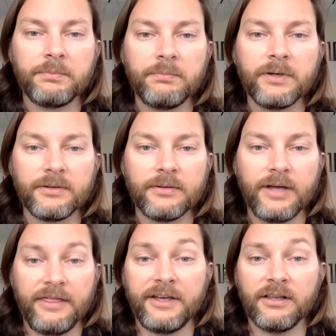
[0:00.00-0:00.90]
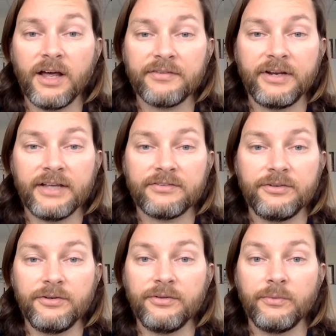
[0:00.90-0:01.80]
But I think a lot of it has to
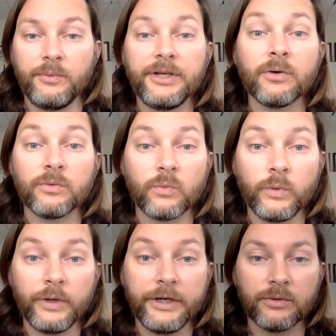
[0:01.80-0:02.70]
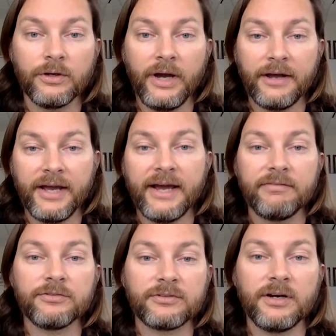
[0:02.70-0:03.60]
do that we don't know how to have
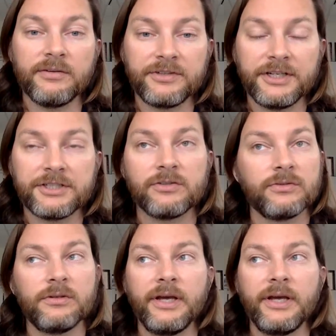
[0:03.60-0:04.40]
those conversations,